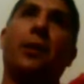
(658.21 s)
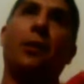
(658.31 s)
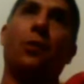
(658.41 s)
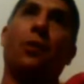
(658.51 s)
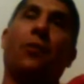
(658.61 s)

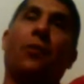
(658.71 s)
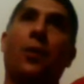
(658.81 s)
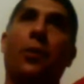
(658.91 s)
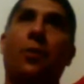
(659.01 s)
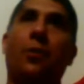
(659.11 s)
new stuff that
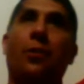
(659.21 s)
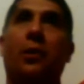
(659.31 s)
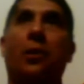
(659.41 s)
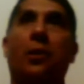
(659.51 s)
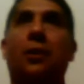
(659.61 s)
you
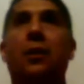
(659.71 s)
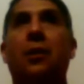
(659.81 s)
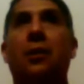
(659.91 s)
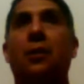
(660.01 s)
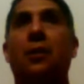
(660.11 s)
introduced
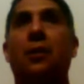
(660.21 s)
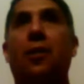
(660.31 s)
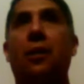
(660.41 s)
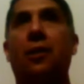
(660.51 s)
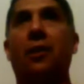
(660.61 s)
is
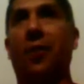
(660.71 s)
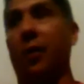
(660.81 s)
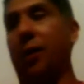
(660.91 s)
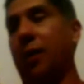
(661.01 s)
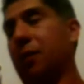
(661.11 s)

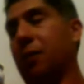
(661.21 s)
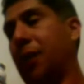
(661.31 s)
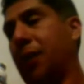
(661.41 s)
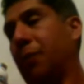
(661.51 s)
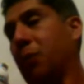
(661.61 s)
definitely going into
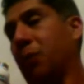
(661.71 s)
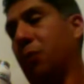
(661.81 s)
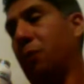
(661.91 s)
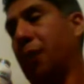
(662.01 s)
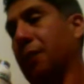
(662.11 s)
my
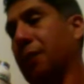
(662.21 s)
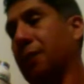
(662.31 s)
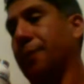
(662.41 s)
toolbox.